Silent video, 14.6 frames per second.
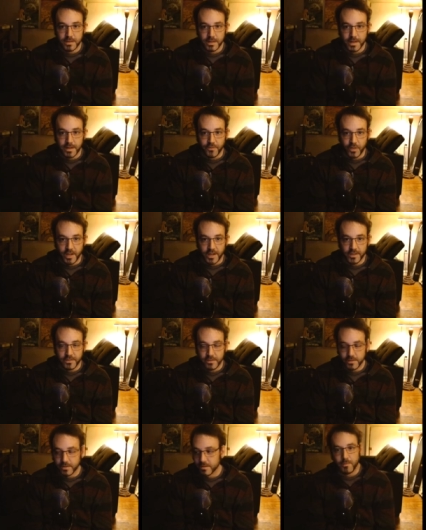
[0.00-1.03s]
Doesn't have
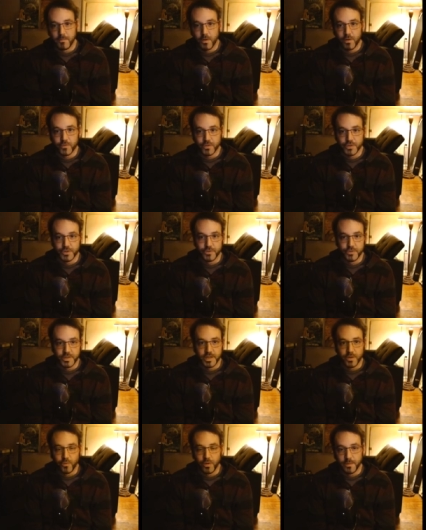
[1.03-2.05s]
legs. Marvel
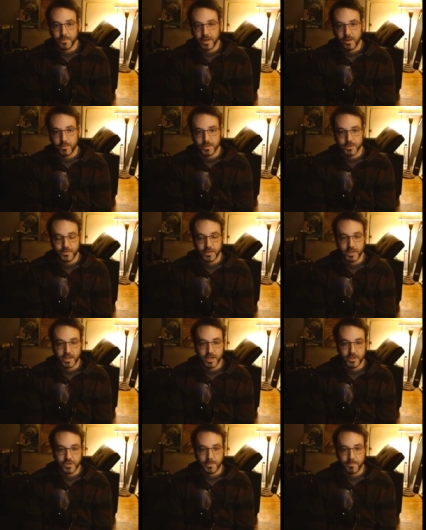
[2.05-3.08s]
shoes equipped. I almost feel
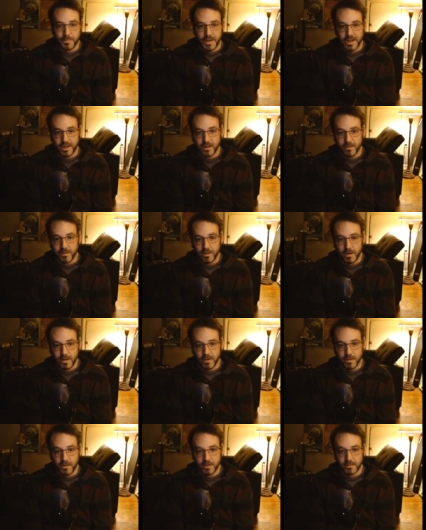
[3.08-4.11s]
like I should backguard
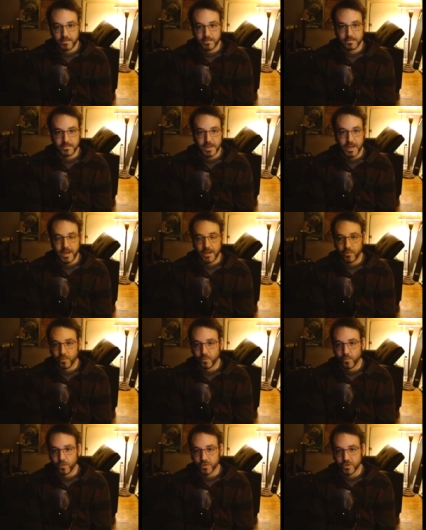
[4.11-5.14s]
here. Nah,
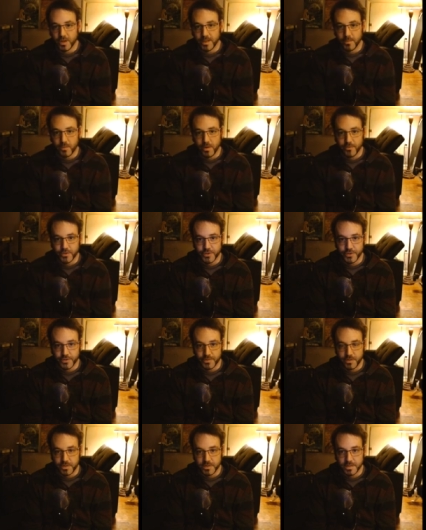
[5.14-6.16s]
we'll try the marble
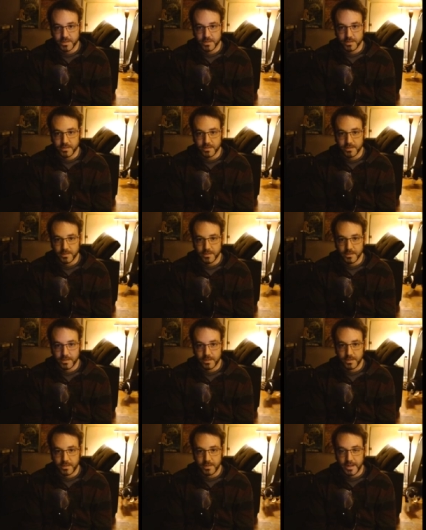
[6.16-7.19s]
shoes first.
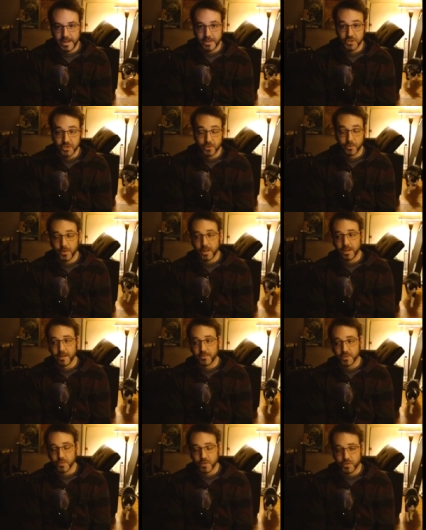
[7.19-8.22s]
Actually, we'll probably
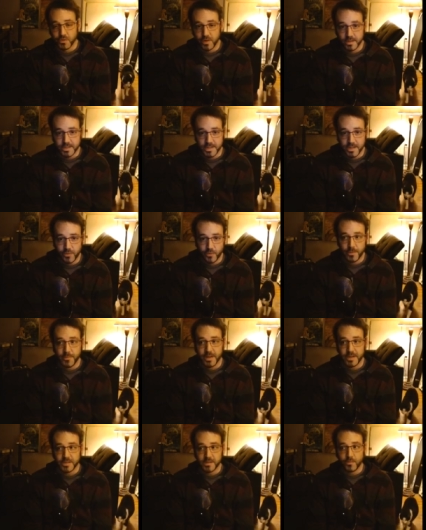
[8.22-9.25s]
have to switch relics anyway
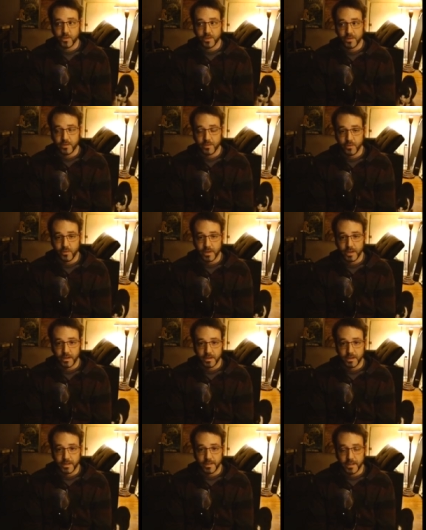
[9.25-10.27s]
based on what they're
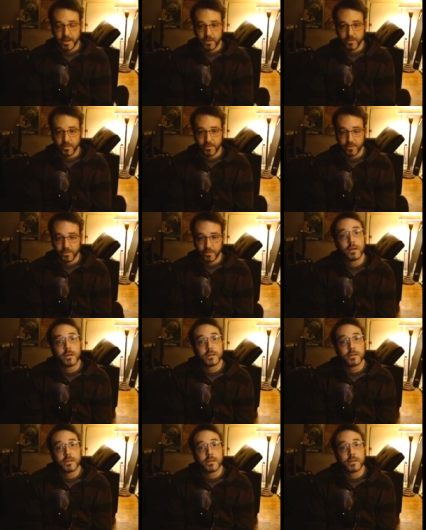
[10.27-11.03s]
doing in the house.